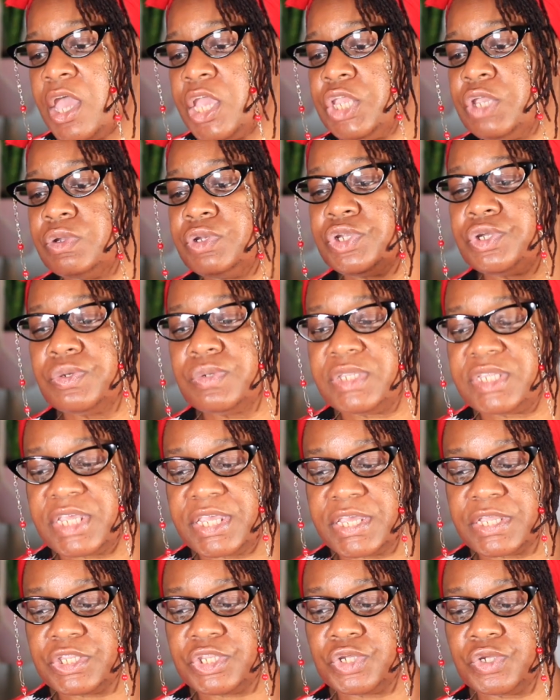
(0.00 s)
you do
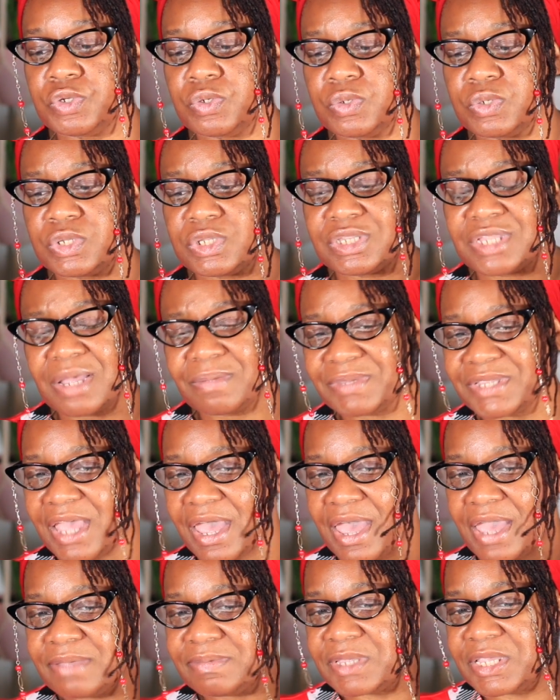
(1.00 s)
tend to
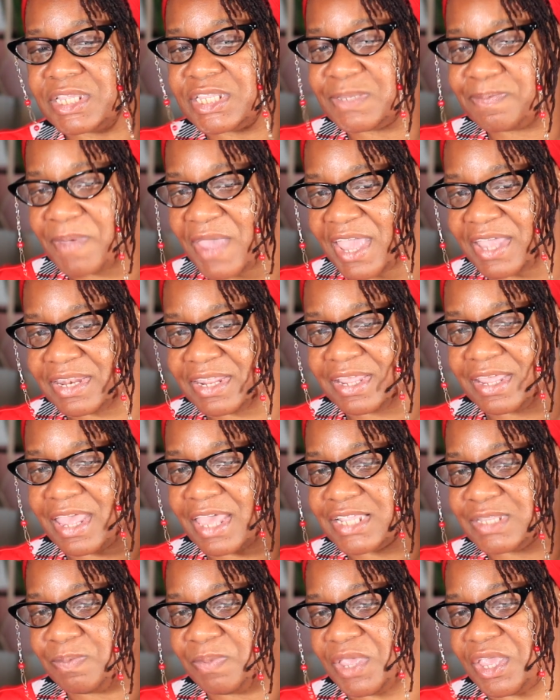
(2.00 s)
sometimes expect
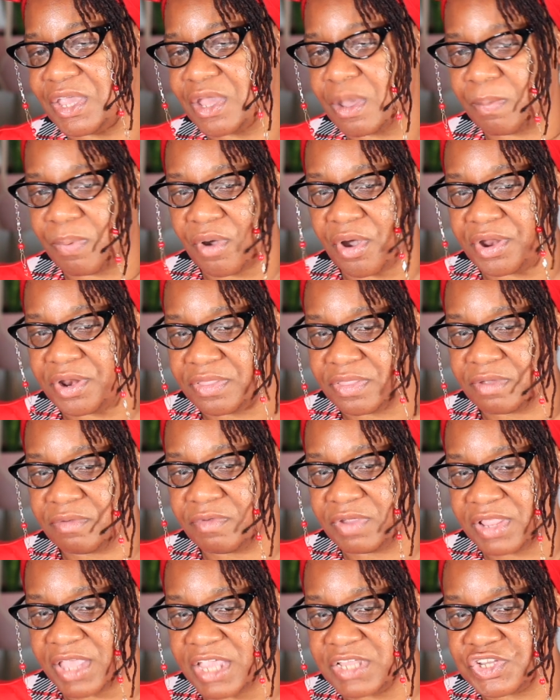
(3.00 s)
it as being a part of the
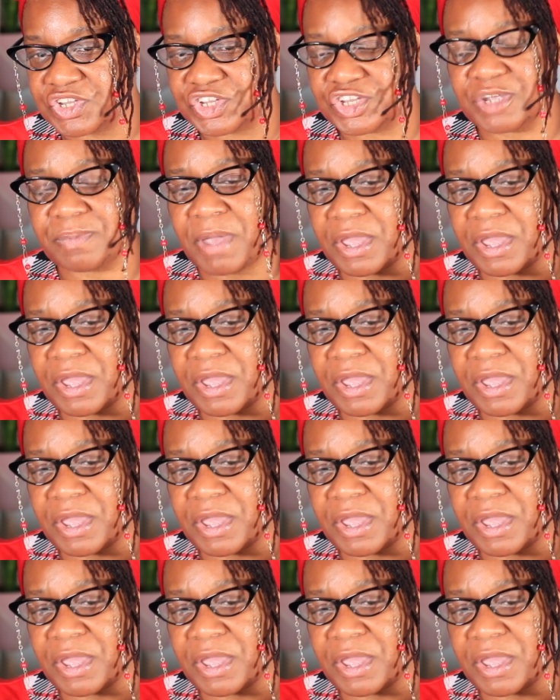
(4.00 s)
relationship.